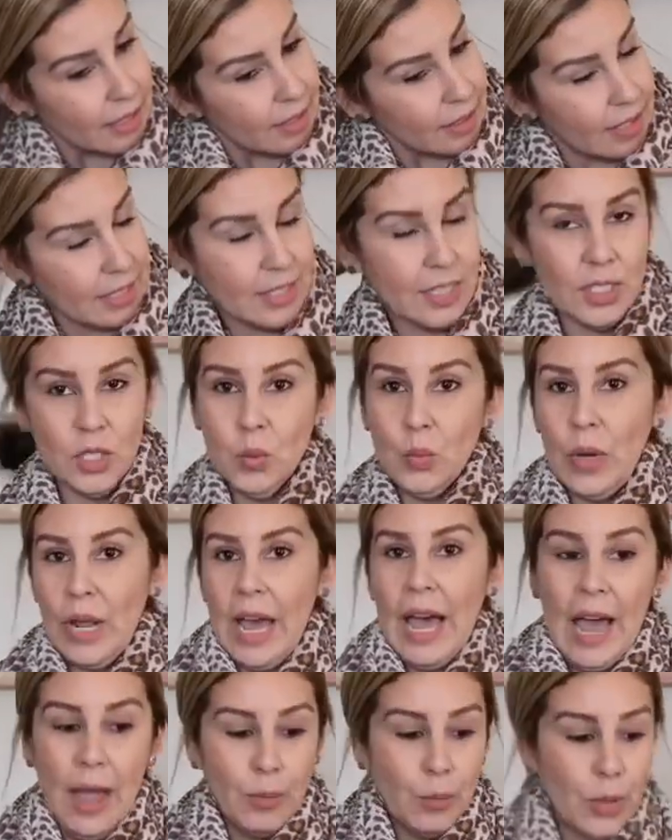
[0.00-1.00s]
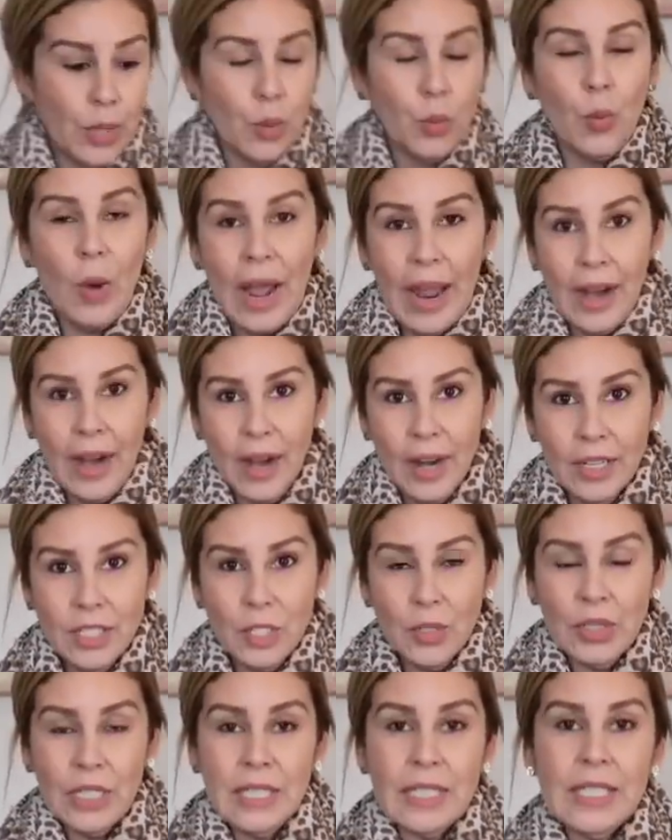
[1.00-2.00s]
This is what I would wear.
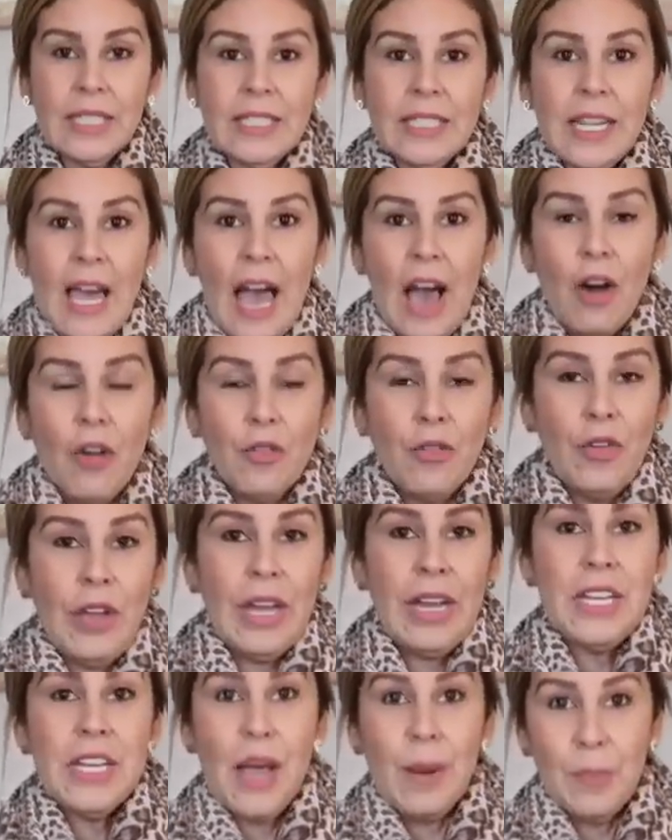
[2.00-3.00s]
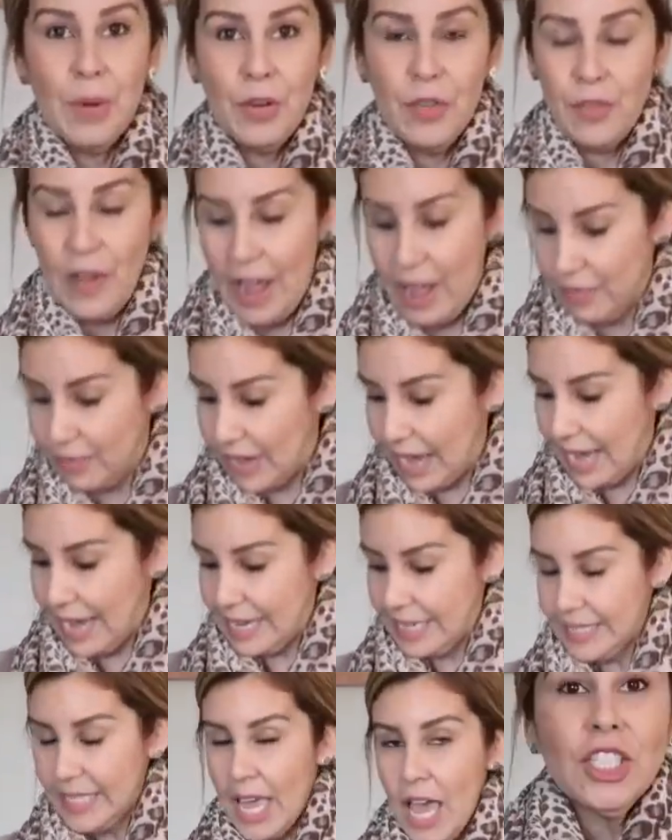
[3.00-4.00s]
So this is outfit number five,
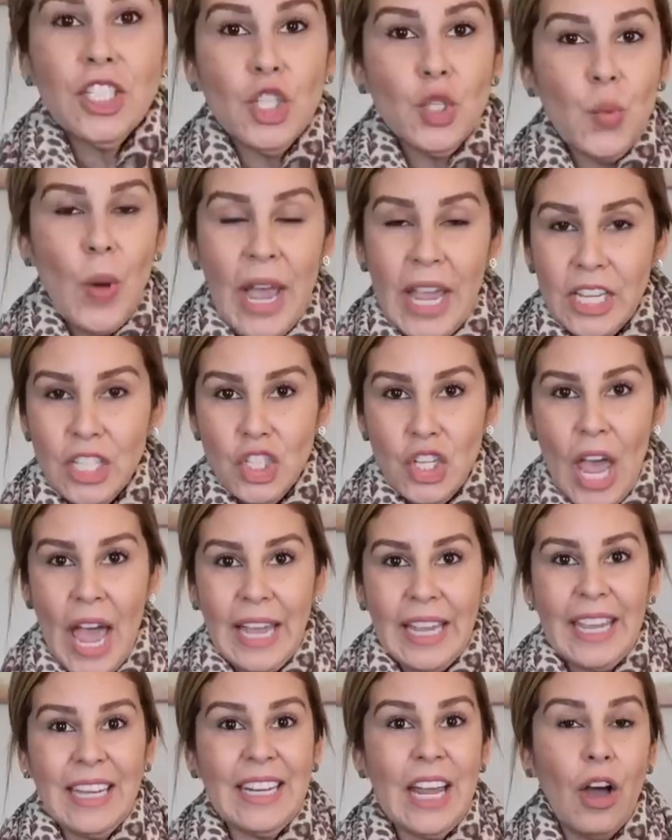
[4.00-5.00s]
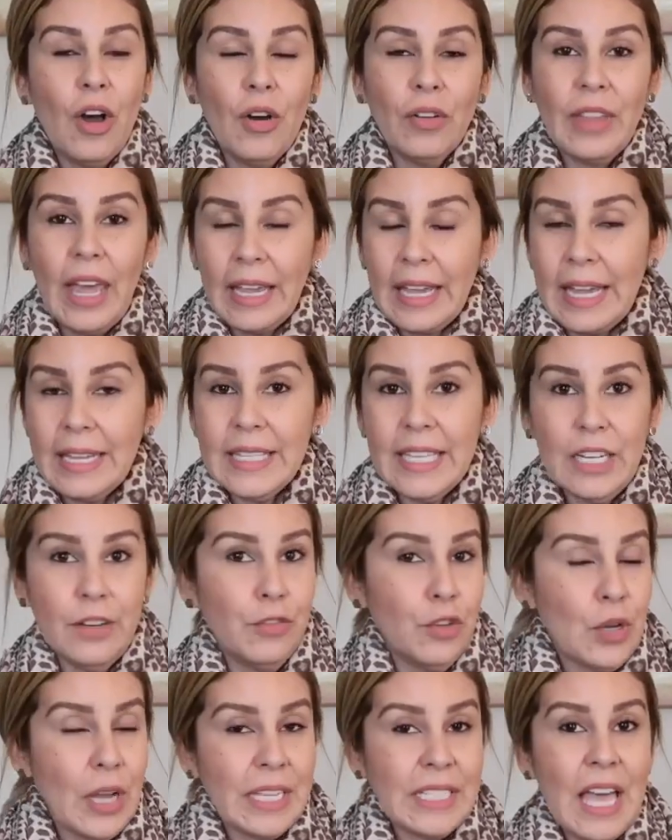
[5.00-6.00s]
guys. Suede jacket. Now, like I said,
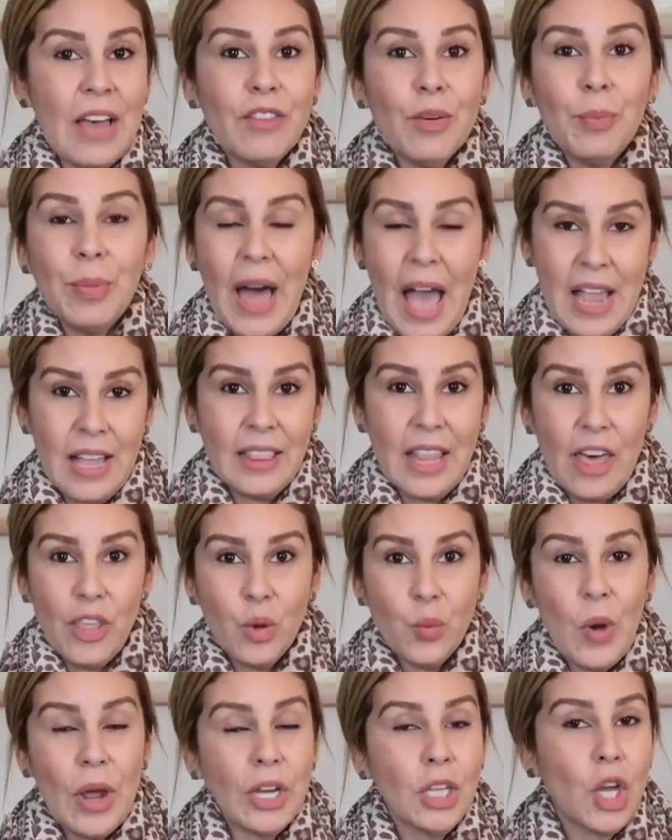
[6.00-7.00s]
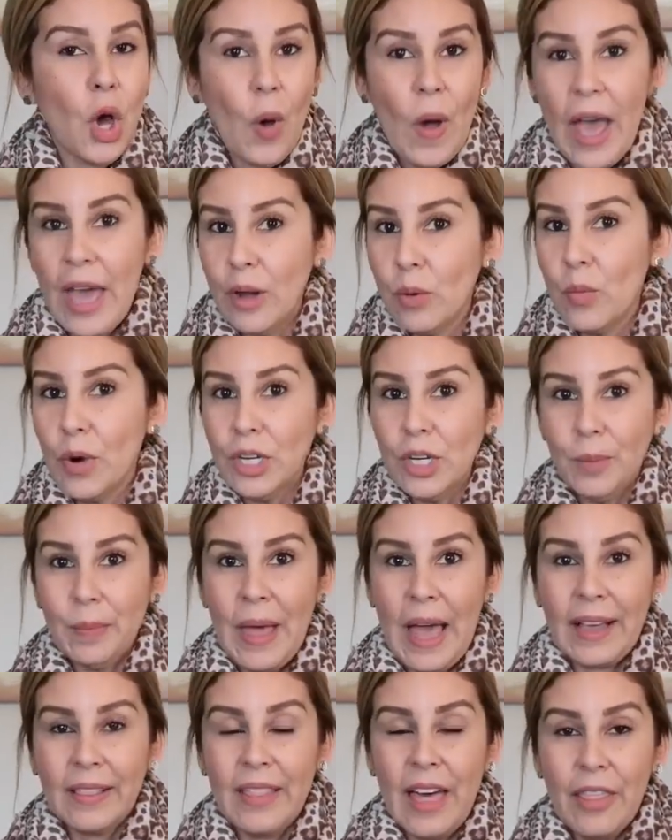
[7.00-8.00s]
if you guys have a black leather one, go ahead and wear your
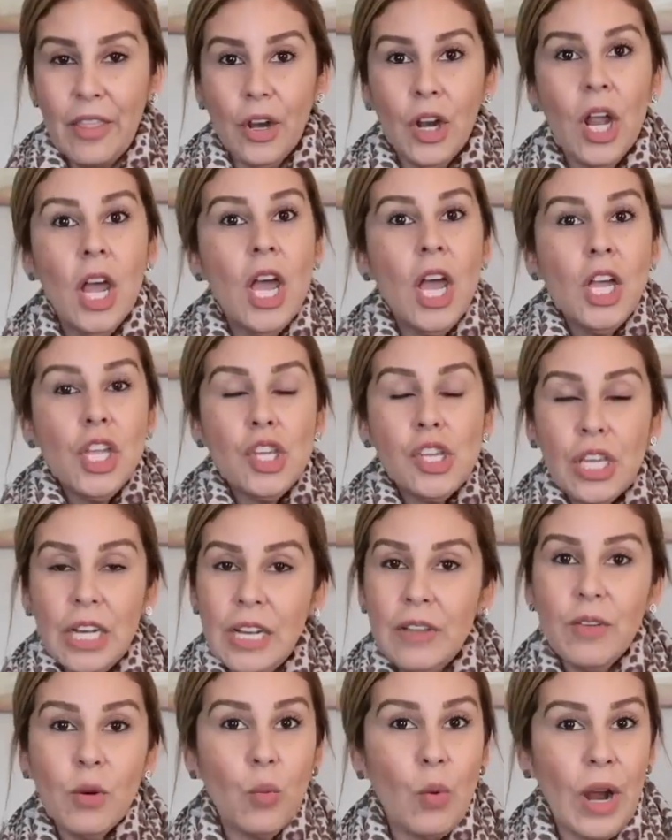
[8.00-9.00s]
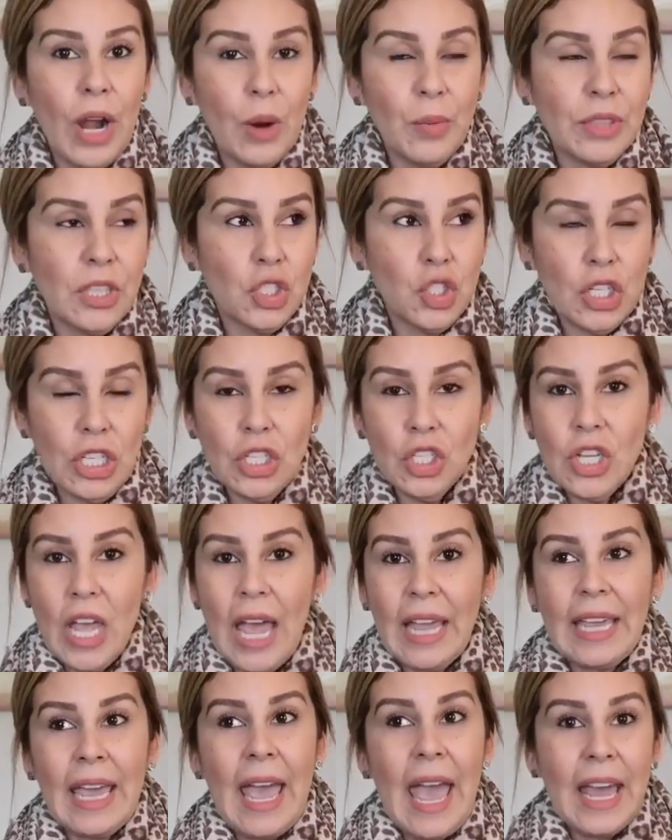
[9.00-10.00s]
black leather. You can even wear it with a jean
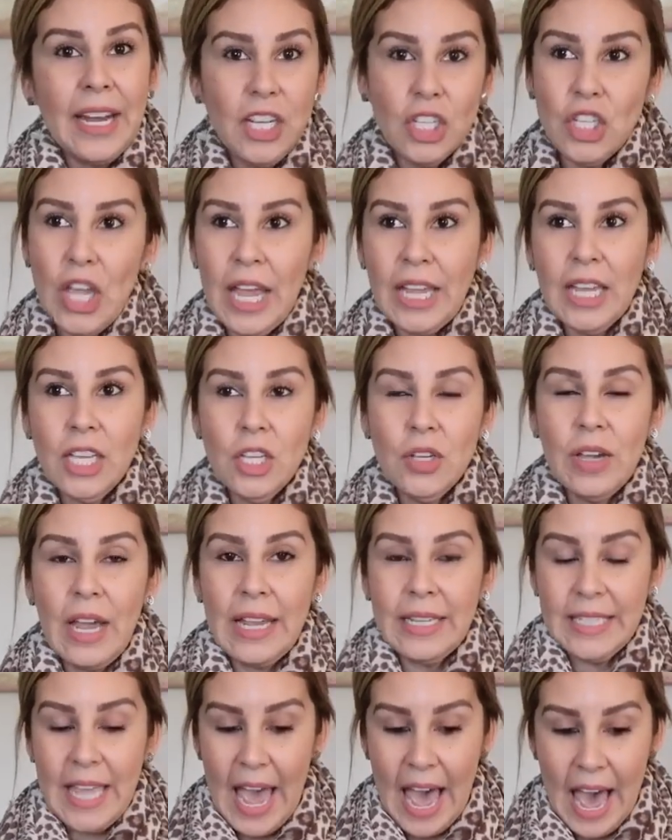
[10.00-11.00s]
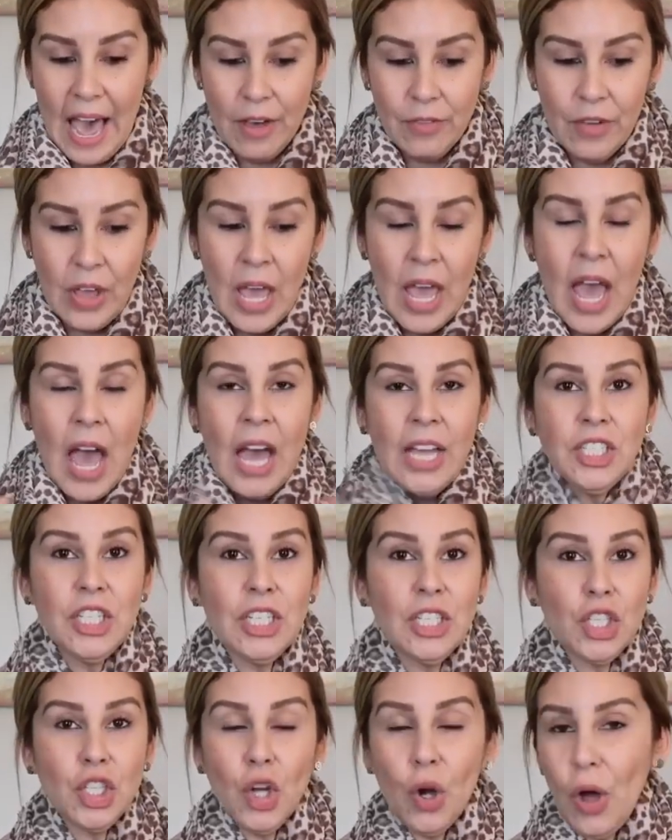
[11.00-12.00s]
jacket, any jacket you guys have
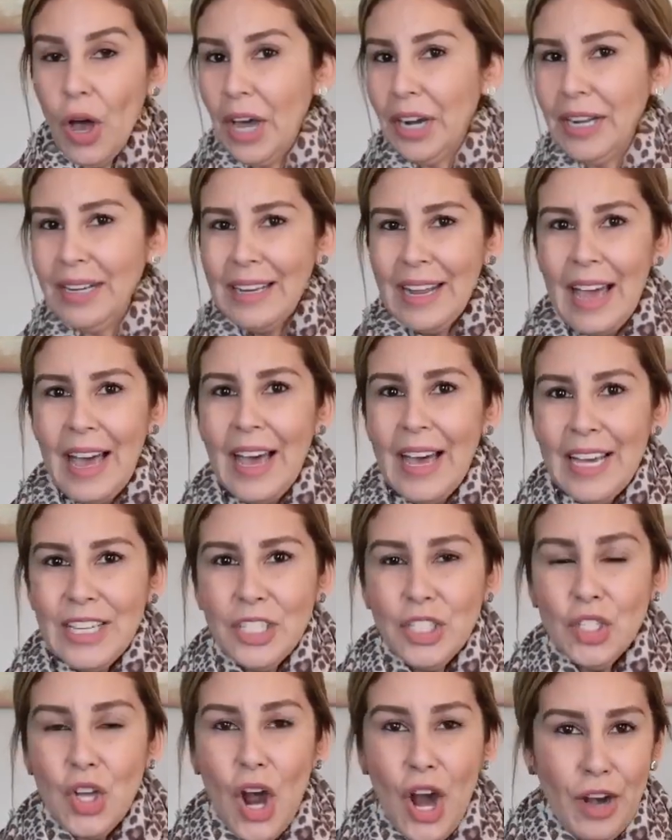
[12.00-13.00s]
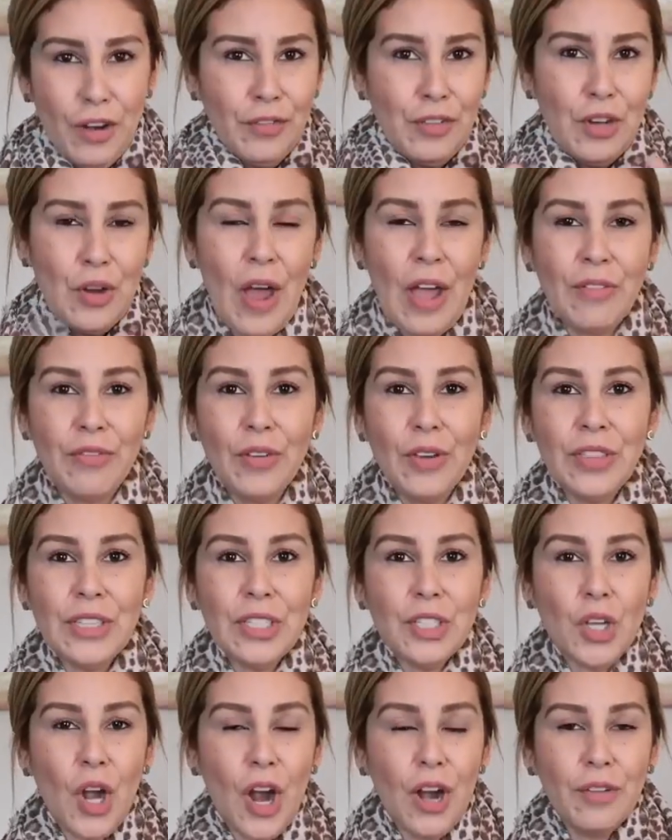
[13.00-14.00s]
just throw on an, a, a, scarf. You know, I feel
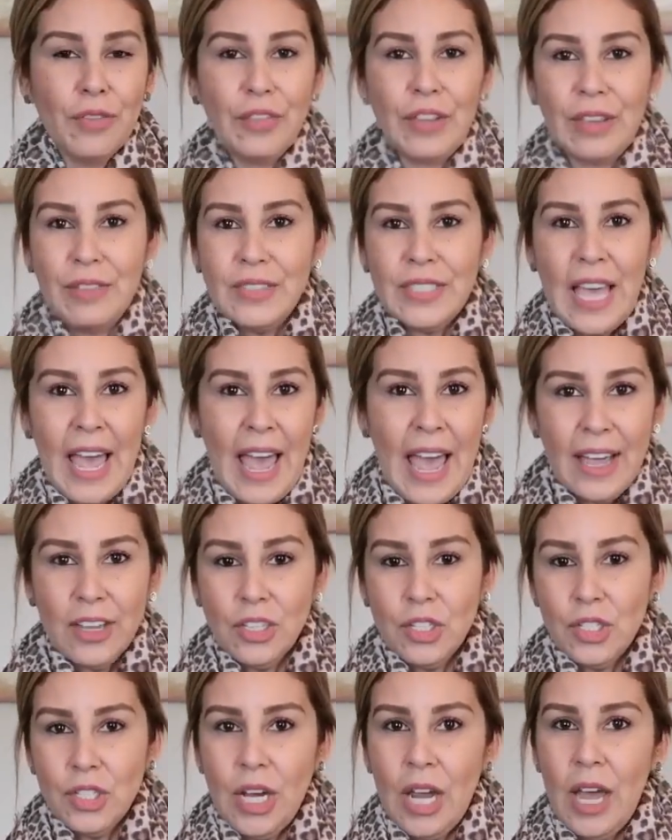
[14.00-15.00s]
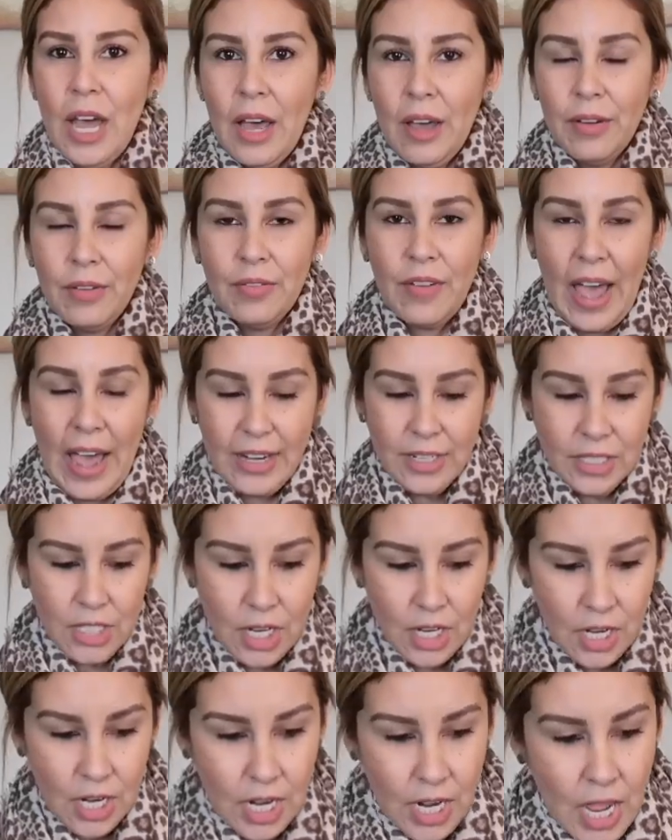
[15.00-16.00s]
the scarf gives that extra uh,
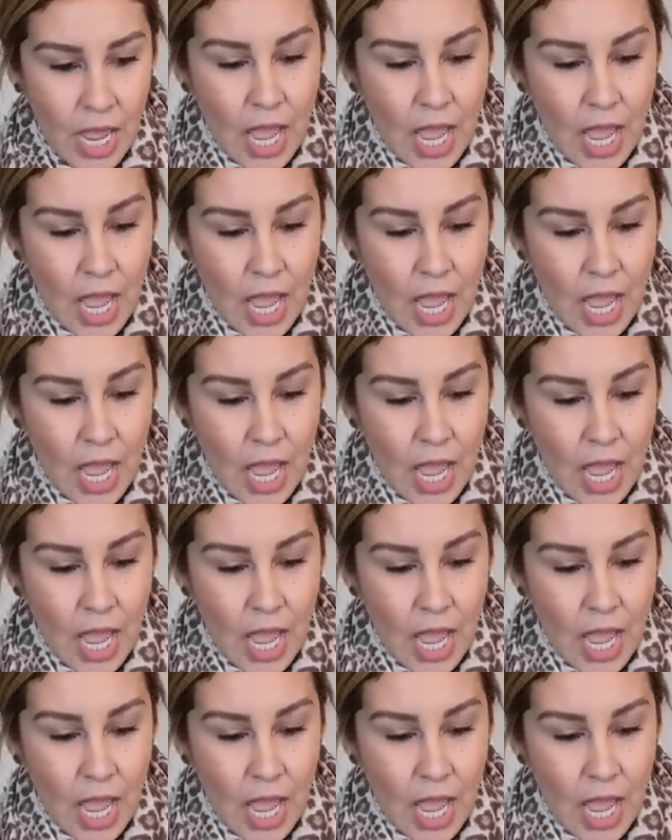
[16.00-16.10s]
factor.